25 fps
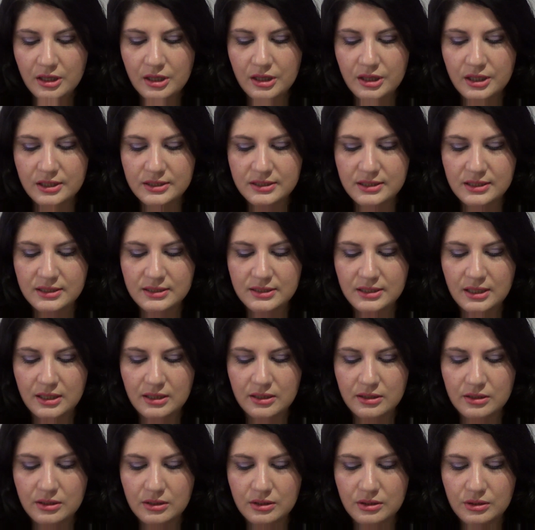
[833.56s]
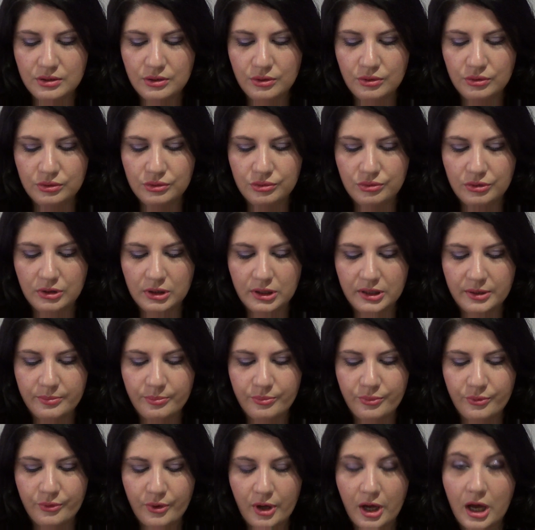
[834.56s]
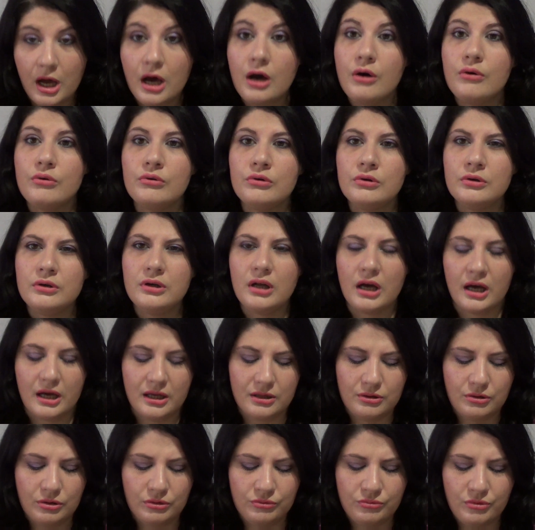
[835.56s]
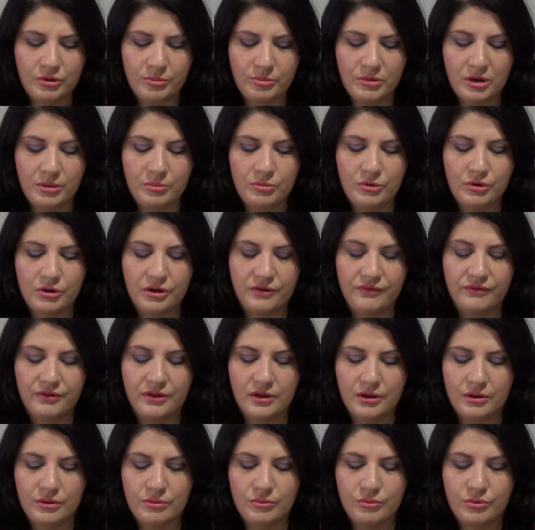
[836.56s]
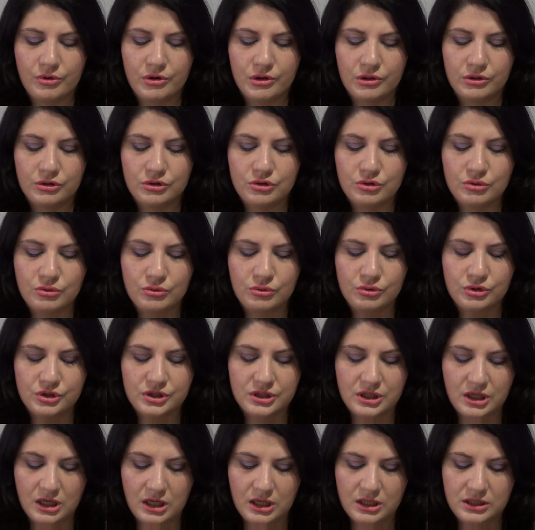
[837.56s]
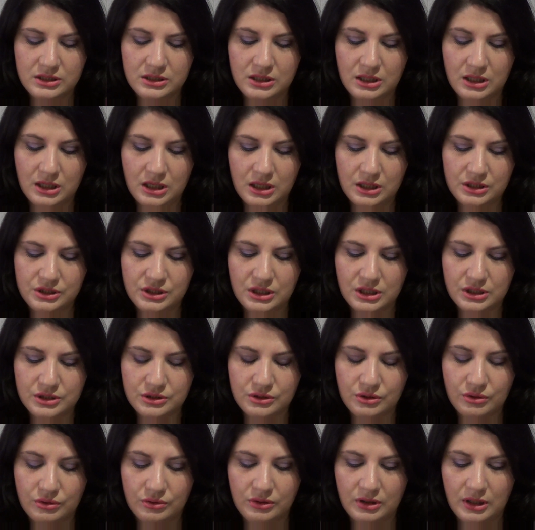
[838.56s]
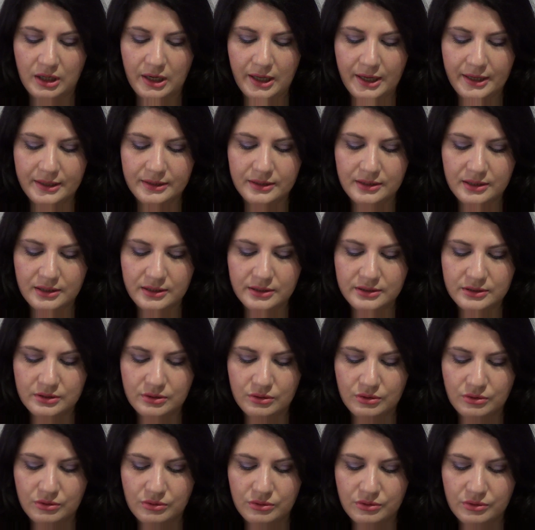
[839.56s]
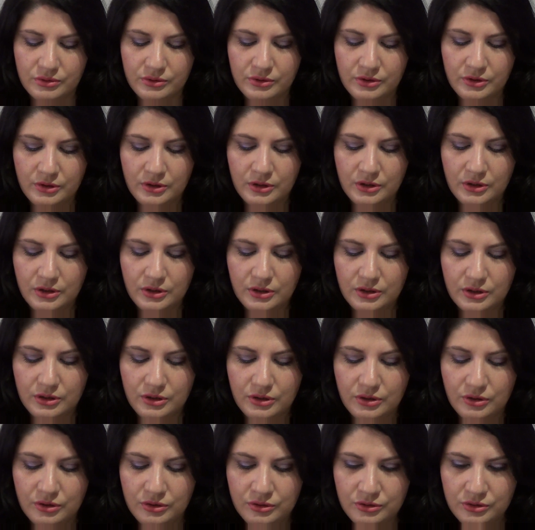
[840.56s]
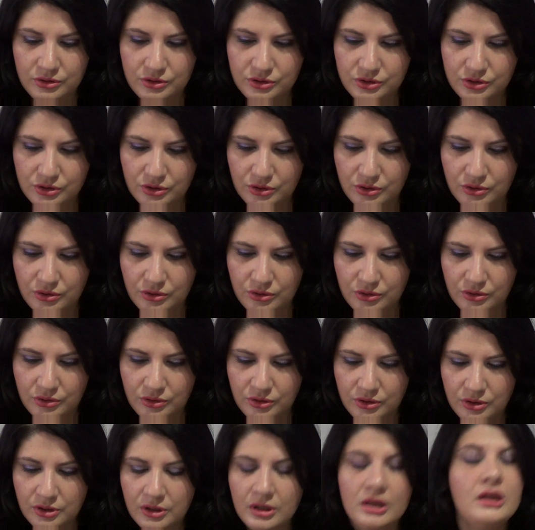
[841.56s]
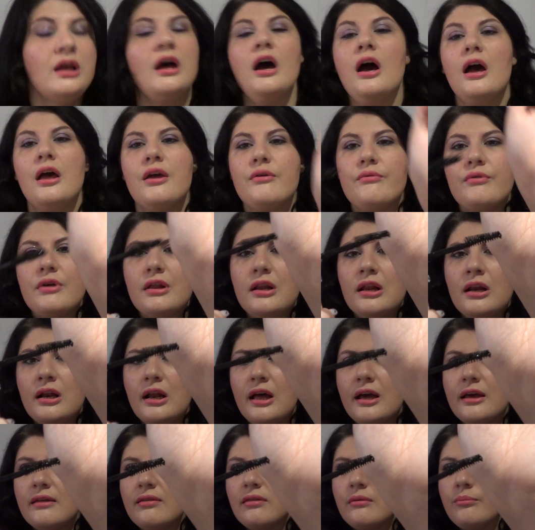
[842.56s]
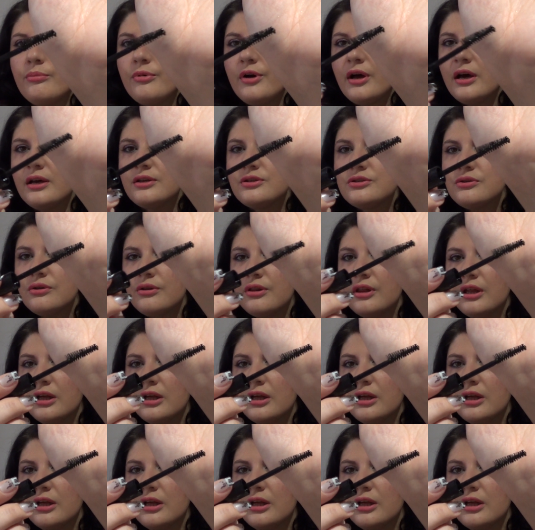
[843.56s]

and this is the neutrally brown. I don't remember if there were 2 shades and I just got the lightest or not, so I really like the brush on